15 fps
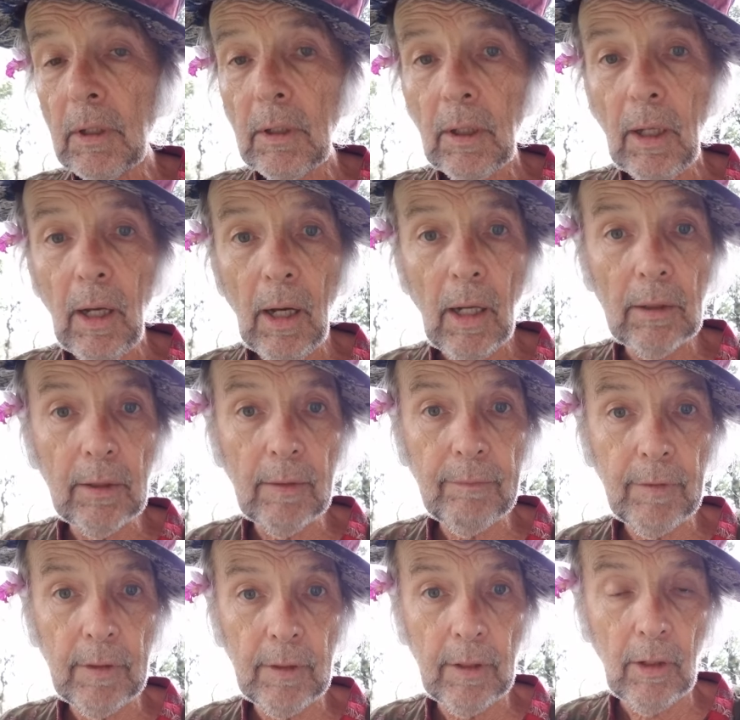Yeah, I live
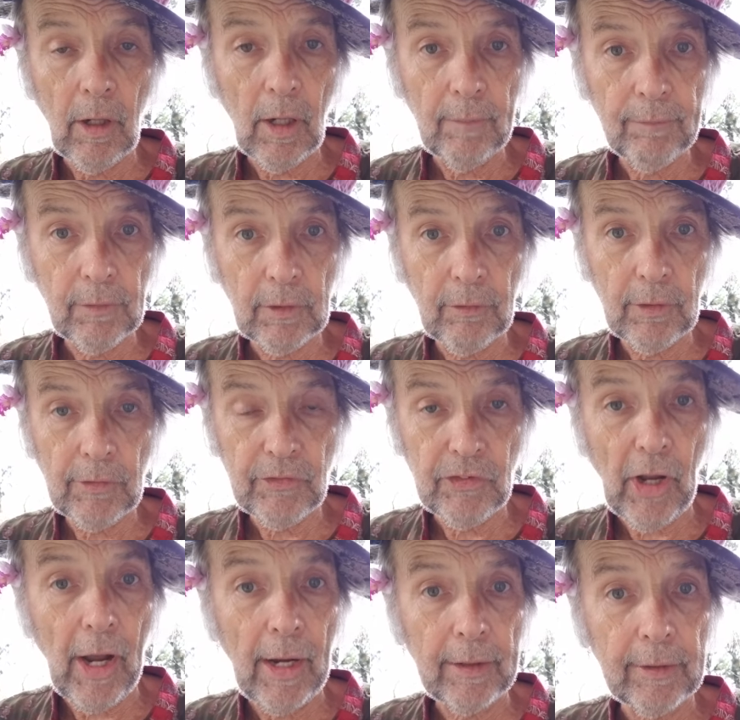in an off-the-grid
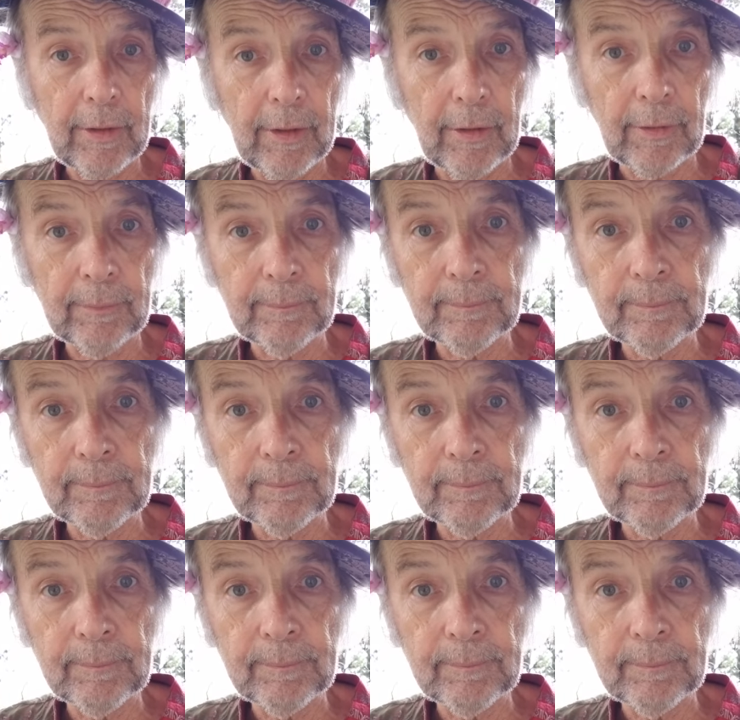shack here.